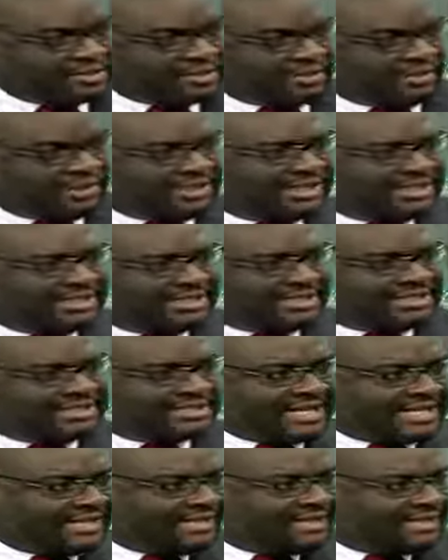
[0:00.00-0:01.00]
money is
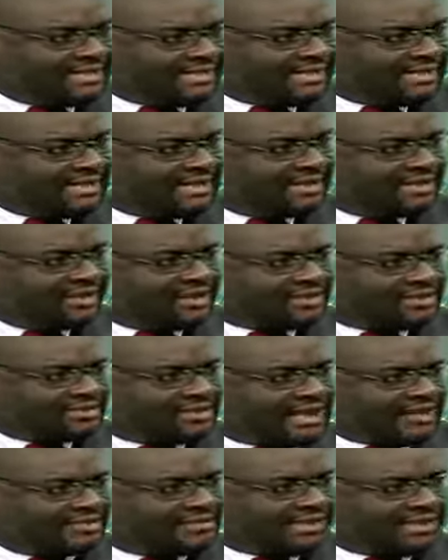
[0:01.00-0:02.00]
stranded or
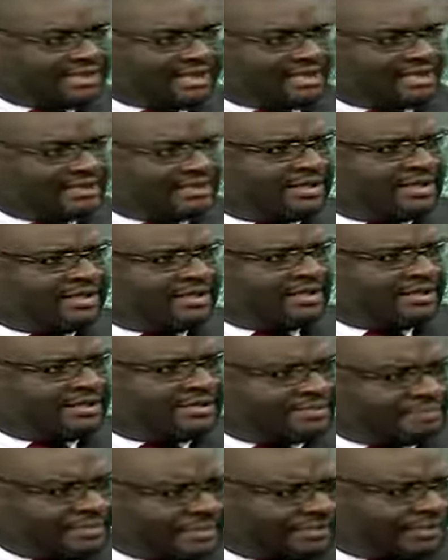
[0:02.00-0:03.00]
trapped in
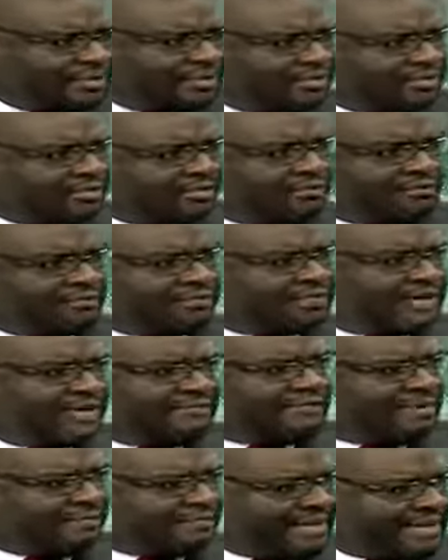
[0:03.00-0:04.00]
people that have
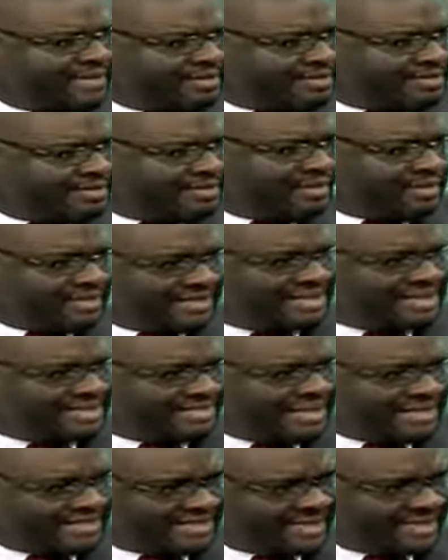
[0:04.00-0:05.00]
not paid you or things
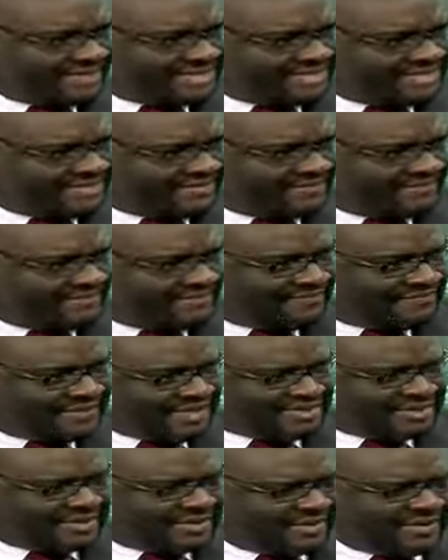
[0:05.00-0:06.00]
like that.
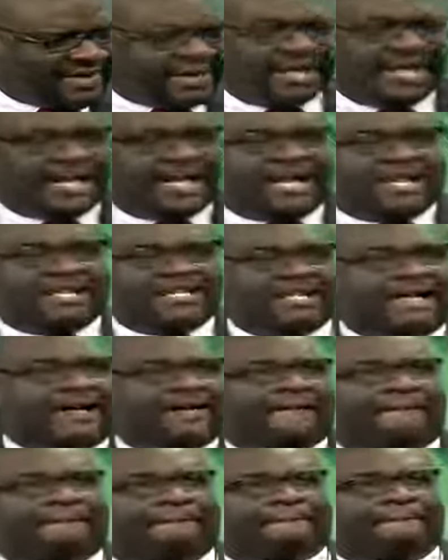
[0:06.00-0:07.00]
That's another.
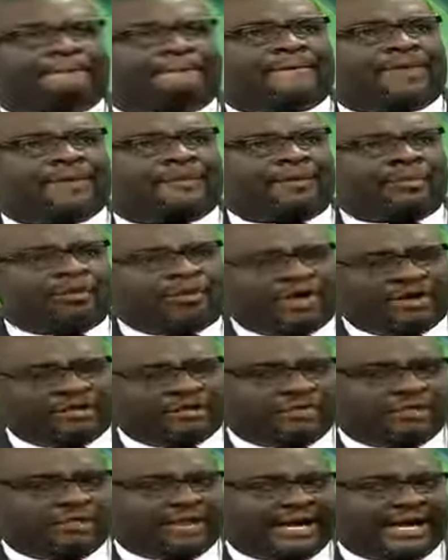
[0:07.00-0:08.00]
Now, but
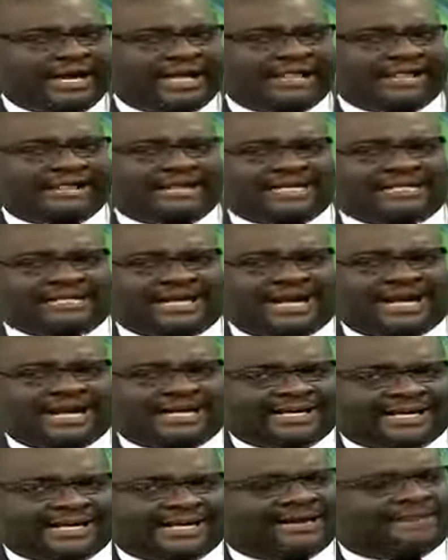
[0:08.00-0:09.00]
one way that I
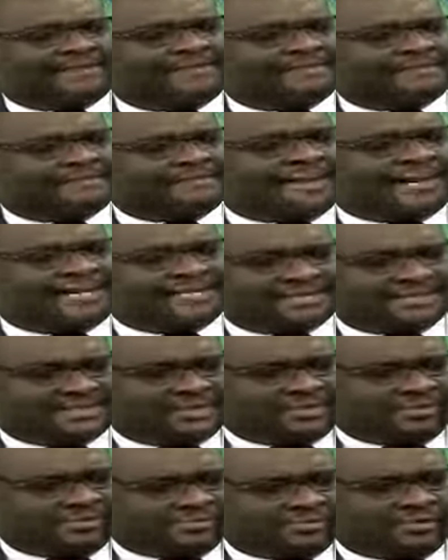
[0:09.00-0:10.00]
kept
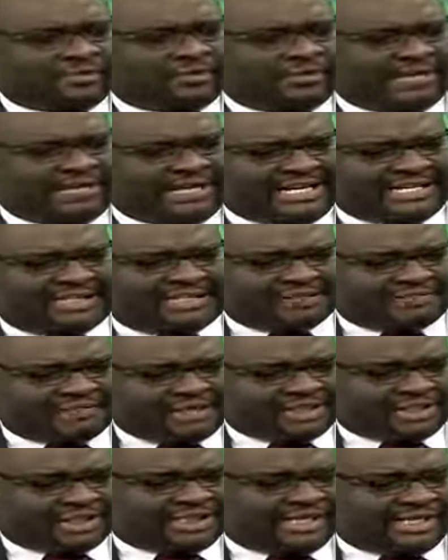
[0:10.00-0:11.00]
myself going,
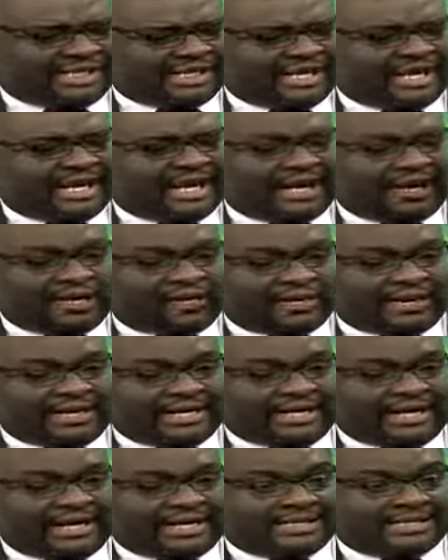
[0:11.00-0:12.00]
especially
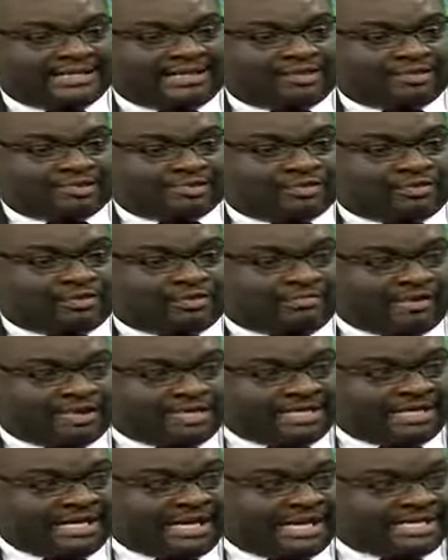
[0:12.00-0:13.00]
when there was no
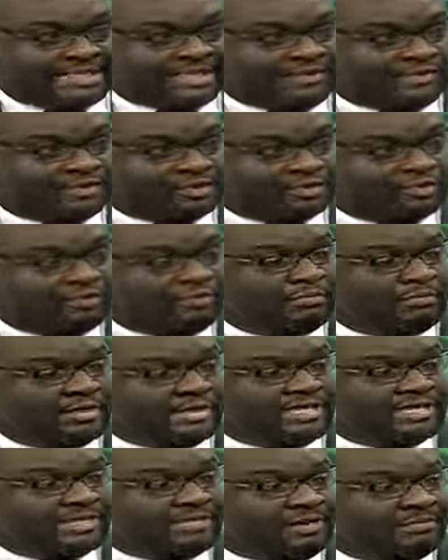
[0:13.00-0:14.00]
money and there was no
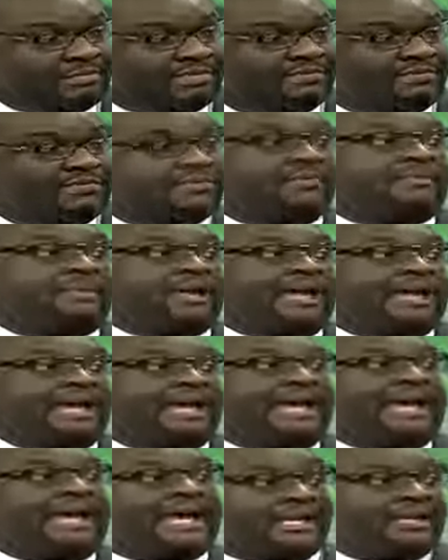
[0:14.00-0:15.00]
money coming from
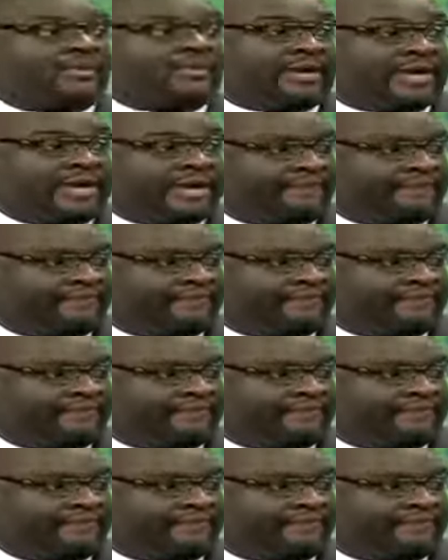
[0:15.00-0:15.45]
anywhere,